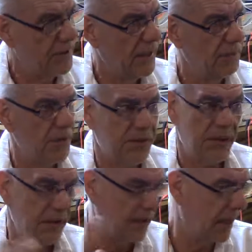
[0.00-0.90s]
to them, they
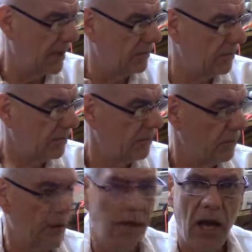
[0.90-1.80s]
say heat.
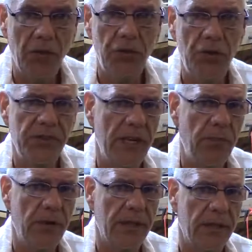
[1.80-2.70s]
Well, how do you
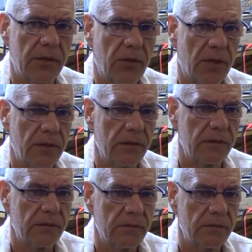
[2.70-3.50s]
separate electrons?